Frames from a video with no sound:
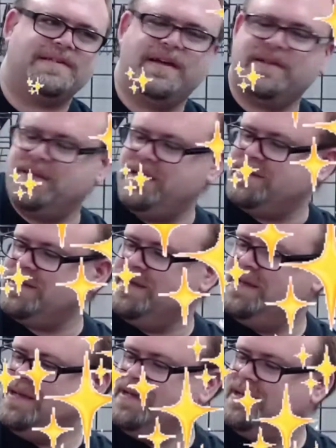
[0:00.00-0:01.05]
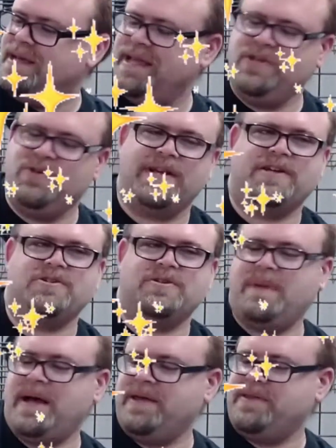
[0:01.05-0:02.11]
of these, and you can actually
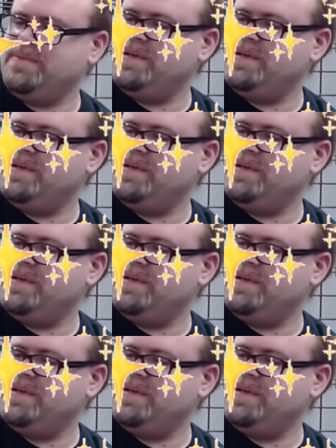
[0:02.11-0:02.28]
buy them.